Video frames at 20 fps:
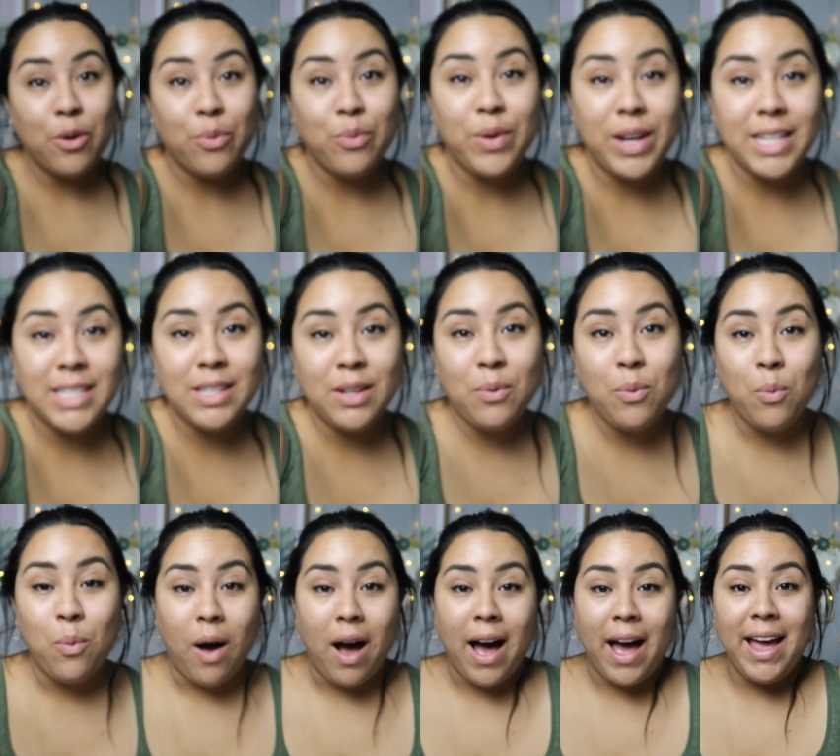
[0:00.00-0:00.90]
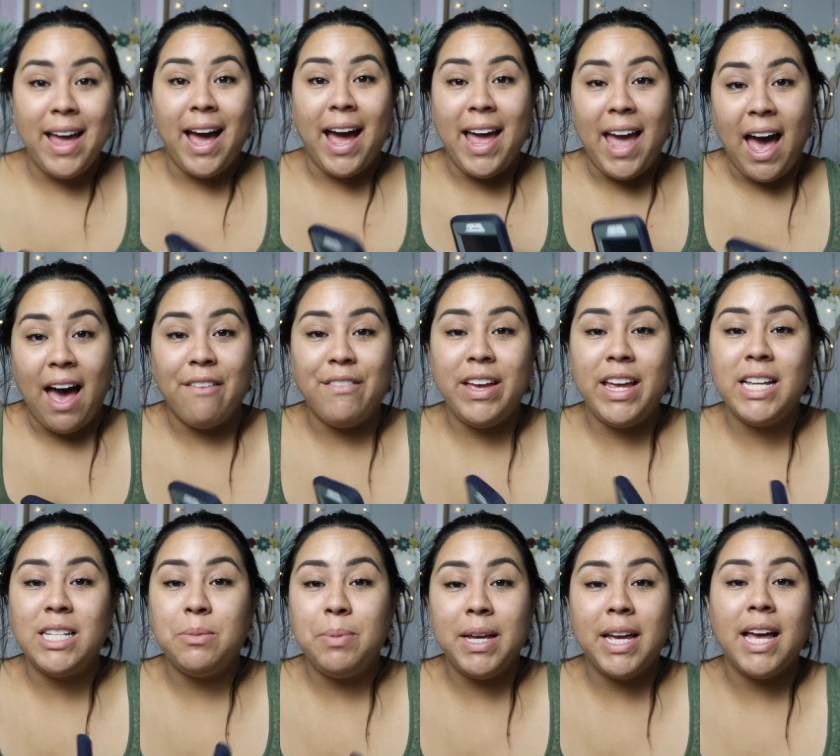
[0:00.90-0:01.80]
the reason why I have it
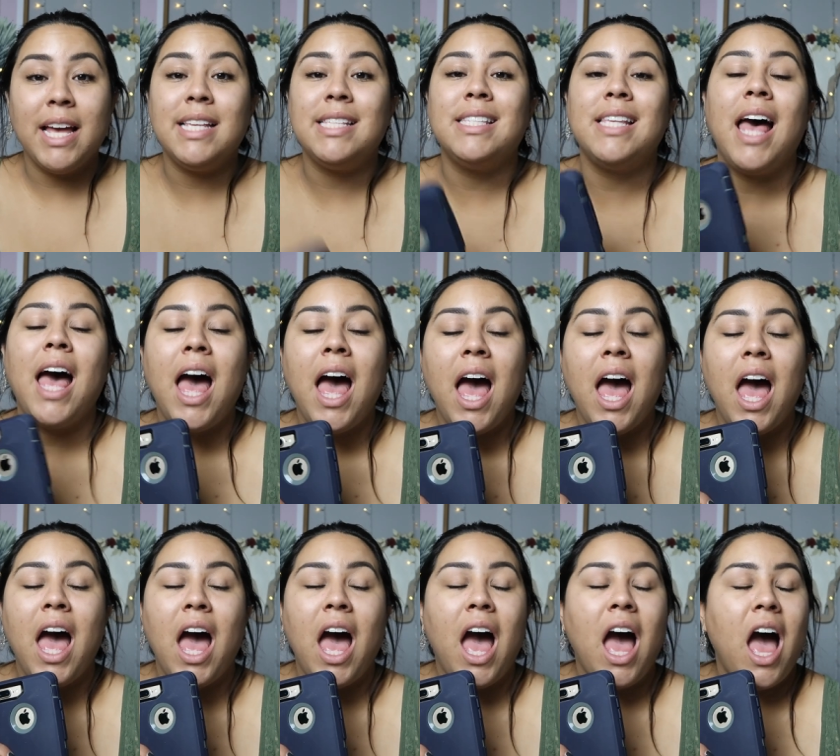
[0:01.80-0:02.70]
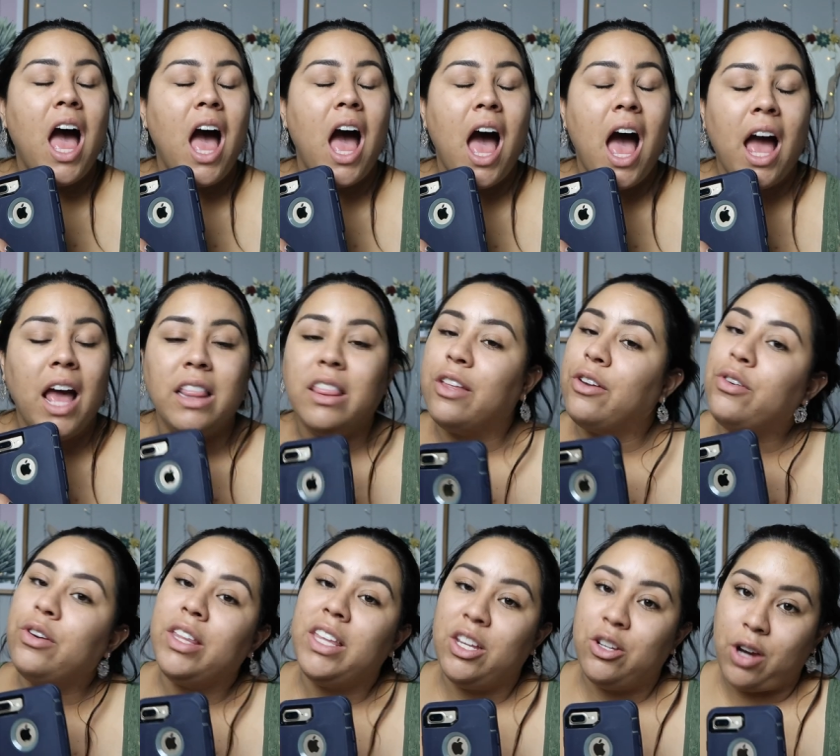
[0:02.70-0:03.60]
is because I
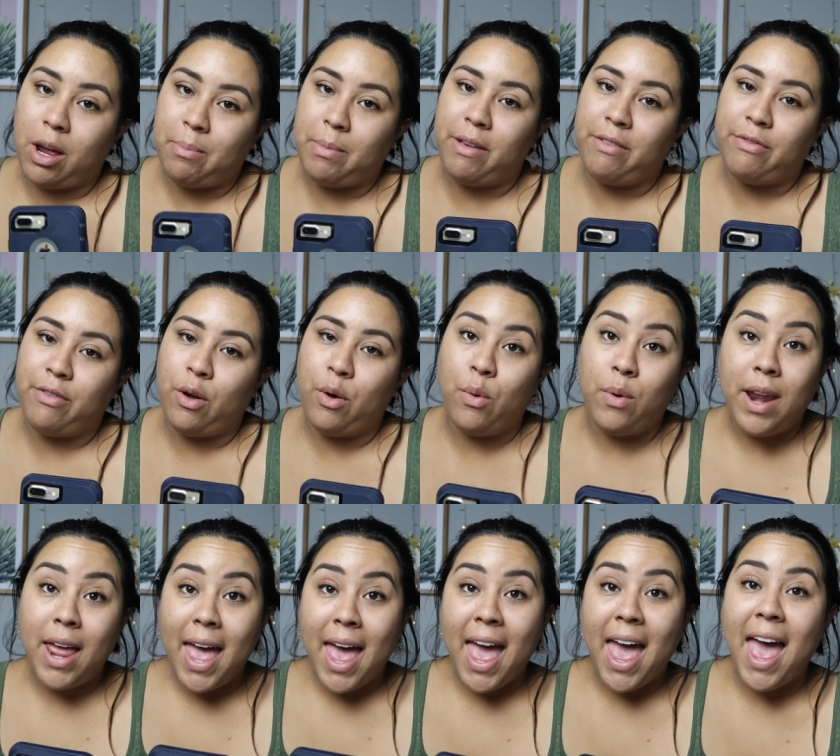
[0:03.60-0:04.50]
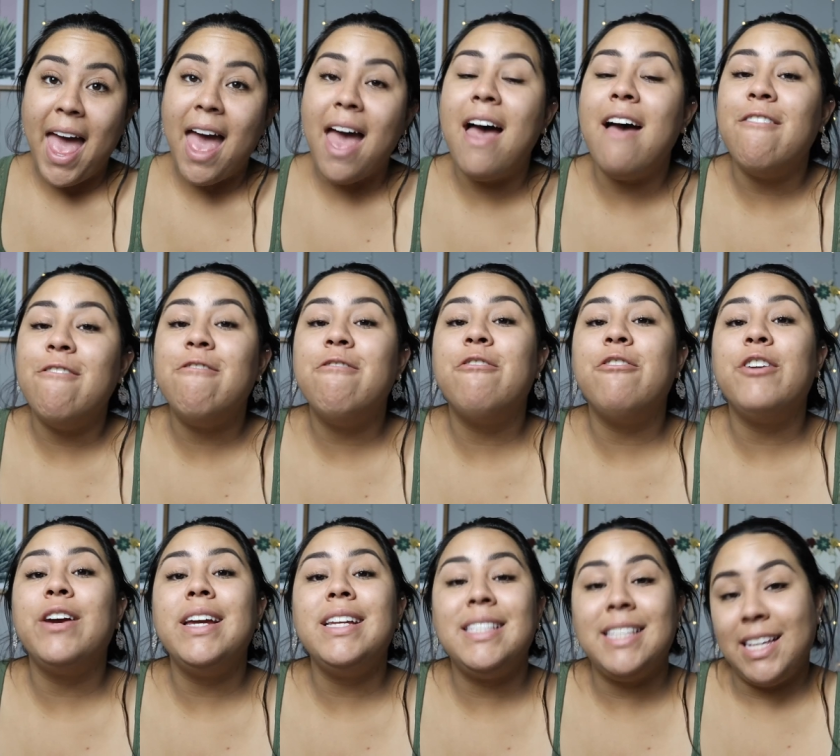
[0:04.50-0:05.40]
literally drop my phone
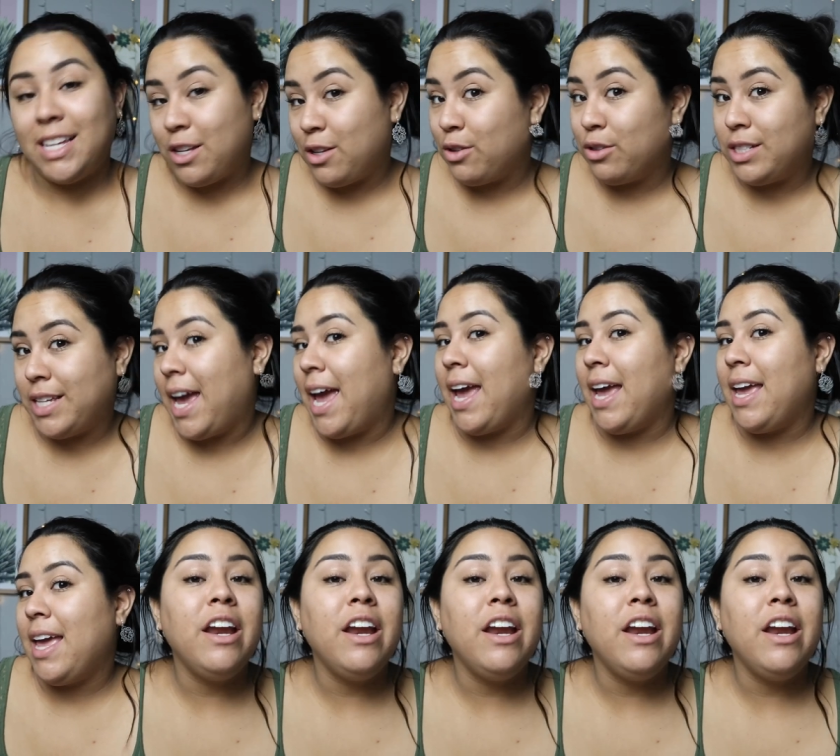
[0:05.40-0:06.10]
every single day.